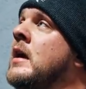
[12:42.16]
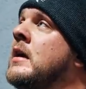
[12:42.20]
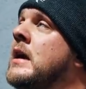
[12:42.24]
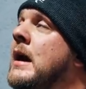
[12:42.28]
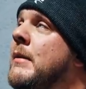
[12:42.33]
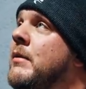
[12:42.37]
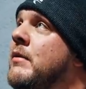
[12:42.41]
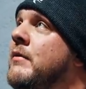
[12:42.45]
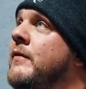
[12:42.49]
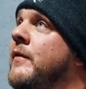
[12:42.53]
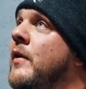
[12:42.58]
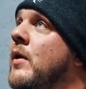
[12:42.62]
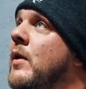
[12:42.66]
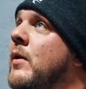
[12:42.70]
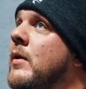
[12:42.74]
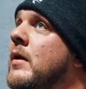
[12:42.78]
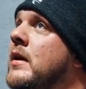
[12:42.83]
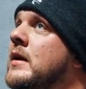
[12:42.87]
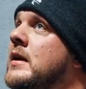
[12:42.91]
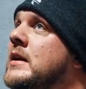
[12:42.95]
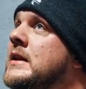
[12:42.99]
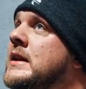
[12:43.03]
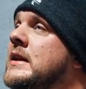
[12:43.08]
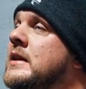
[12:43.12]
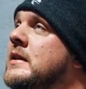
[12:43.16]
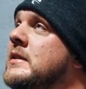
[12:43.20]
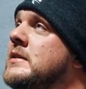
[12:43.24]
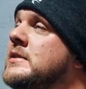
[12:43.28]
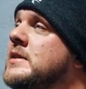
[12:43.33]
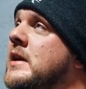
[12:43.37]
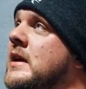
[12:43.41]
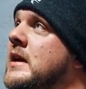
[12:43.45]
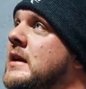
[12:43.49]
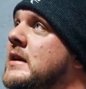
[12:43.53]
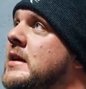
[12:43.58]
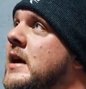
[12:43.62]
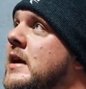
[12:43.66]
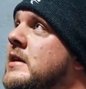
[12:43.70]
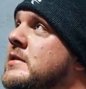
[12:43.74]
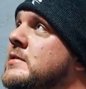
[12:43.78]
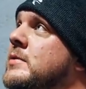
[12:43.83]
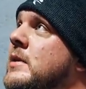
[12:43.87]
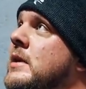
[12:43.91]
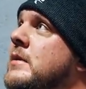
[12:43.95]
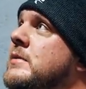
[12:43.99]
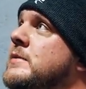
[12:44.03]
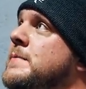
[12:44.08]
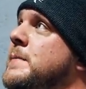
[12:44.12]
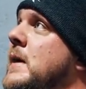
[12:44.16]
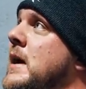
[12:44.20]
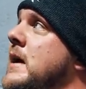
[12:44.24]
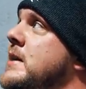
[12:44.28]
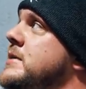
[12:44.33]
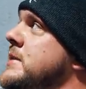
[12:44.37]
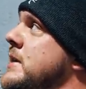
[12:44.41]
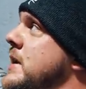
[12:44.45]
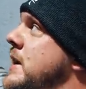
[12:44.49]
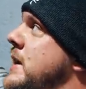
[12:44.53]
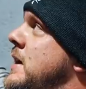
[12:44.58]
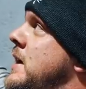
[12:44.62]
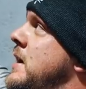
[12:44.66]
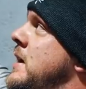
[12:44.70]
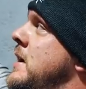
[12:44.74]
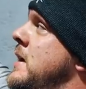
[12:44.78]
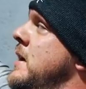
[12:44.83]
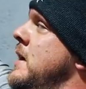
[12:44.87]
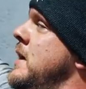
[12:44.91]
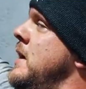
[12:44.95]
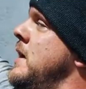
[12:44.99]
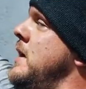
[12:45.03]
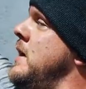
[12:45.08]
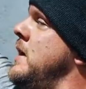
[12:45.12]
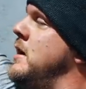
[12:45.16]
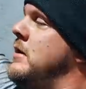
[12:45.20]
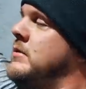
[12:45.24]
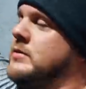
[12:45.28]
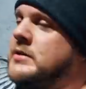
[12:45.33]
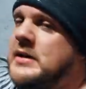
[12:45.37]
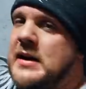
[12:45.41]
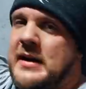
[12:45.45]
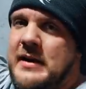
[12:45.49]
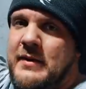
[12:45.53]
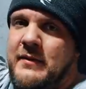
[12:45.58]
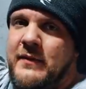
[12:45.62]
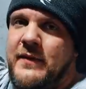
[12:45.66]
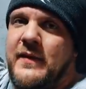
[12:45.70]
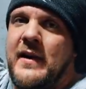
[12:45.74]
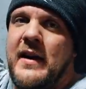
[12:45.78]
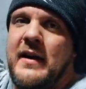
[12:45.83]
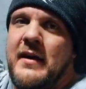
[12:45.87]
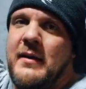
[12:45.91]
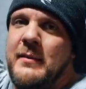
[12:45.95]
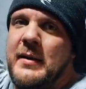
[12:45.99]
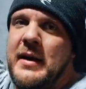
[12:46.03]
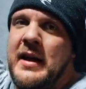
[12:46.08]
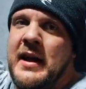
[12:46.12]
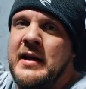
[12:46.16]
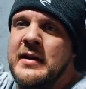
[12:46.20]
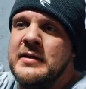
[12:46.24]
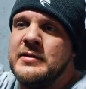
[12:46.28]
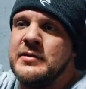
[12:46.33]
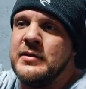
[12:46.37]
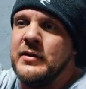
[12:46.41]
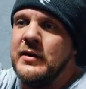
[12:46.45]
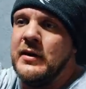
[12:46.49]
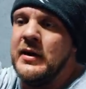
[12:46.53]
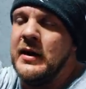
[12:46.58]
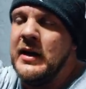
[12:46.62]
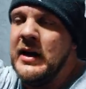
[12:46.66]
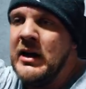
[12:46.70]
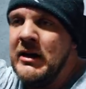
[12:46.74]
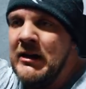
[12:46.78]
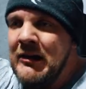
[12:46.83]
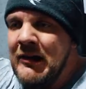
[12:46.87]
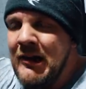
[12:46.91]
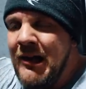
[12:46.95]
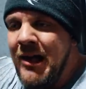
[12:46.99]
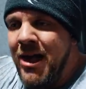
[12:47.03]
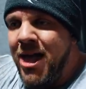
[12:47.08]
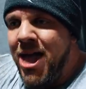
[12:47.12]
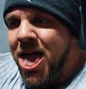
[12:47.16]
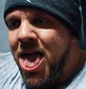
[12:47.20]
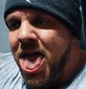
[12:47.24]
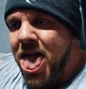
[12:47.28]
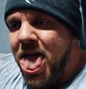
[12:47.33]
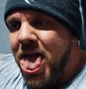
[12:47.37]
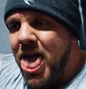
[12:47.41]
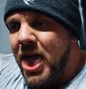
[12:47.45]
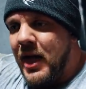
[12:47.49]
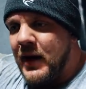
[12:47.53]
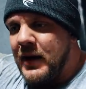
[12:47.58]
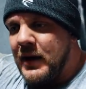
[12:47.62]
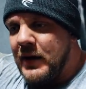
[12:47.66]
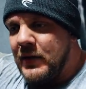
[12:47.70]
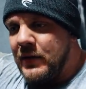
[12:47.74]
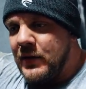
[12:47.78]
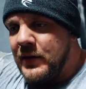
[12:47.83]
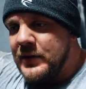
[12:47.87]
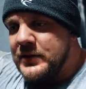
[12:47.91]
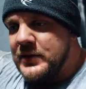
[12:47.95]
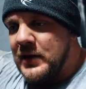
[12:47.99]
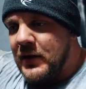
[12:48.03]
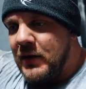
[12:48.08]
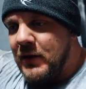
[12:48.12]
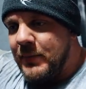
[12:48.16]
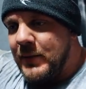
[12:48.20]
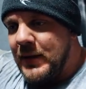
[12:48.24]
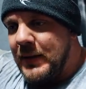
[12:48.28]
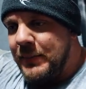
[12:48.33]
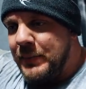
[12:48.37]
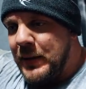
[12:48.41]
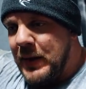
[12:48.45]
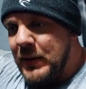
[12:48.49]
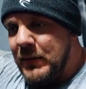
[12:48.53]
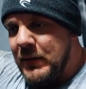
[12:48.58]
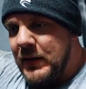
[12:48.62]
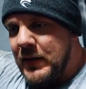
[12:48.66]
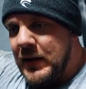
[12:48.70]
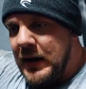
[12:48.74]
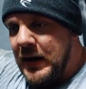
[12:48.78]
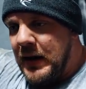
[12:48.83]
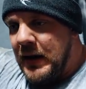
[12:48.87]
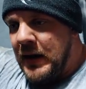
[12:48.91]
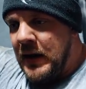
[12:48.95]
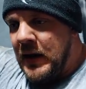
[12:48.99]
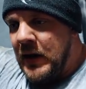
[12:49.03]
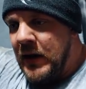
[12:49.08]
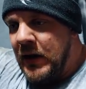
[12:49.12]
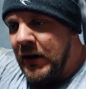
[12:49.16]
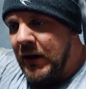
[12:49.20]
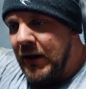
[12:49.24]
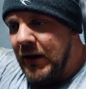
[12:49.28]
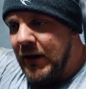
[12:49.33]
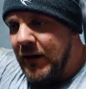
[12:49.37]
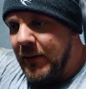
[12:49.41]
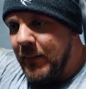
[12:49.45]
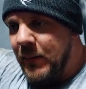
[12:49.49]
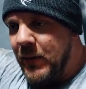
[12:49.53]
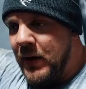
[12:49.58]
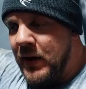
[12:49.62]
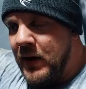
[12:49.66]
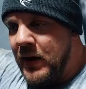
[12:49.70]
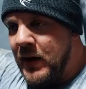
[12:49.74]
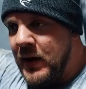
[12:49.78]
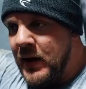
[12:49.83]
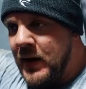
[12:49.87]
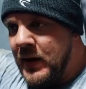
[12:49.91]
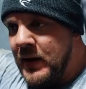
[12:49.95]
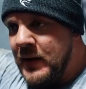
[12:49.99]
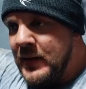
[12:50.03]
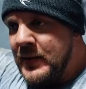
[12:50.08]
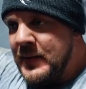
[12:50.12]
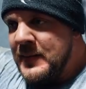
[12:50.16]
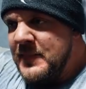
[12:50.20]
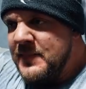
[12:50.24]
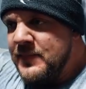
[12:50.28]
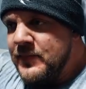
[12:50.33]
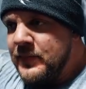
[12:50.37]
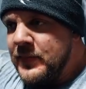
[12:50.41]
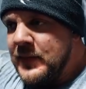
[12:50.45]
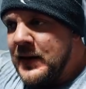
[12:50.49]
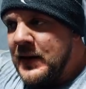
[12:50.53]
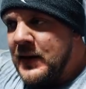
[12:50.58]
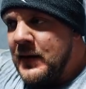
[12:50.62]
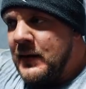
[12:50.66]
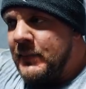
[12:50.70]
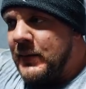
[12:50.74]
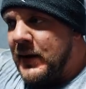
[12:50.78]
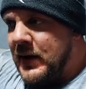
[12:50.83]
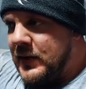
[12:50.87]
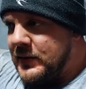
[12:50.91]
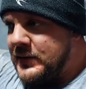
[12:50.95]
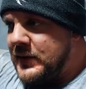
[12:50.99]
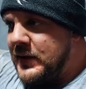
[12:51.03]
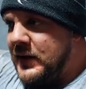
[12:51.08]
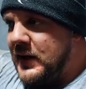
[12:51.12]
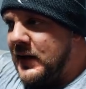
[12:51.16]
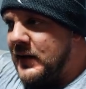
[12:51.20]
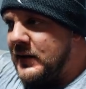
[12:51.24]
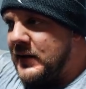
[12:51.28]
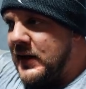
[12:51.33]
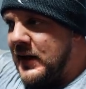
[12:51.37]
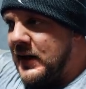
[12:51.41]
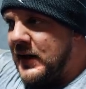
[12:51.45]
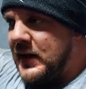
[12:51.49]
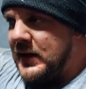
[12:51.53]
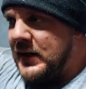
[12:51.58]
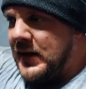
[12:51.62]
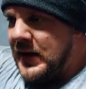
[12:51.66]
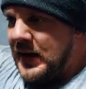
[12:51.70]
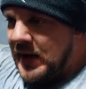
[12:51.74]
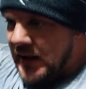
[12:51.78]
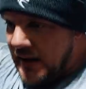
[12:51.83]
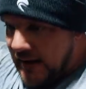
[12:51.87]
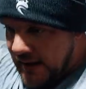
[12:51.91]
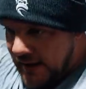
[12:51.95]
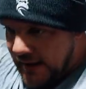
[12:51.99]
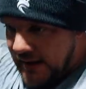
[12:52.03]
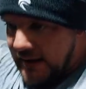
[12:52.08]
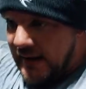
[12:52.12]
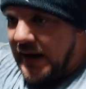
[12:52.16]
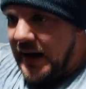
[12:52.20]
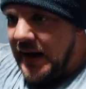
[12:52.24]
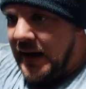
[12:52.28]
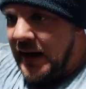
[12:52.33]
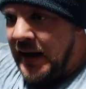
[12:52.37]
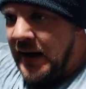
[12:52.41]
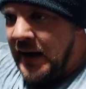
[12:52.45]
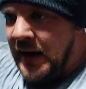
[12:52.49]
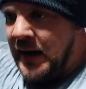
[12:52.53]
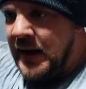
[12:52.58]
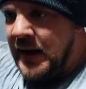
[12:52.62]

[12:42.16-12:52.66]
coming forward a slight touch when I was pressing it. It was kind of in front of me, so I think I lost a little bit of power there, um, but I'll, yeah, I'll get it again.